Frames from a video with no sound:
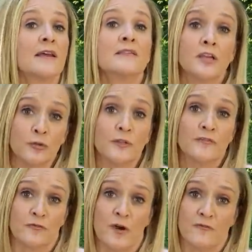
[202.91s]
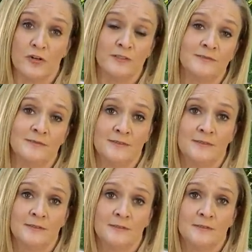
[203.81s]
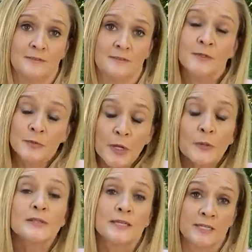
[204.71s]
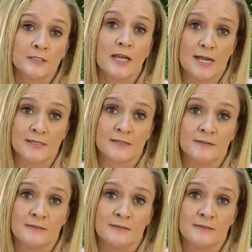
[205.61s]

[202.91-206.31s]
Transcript: and let you live forever. It will only kill God.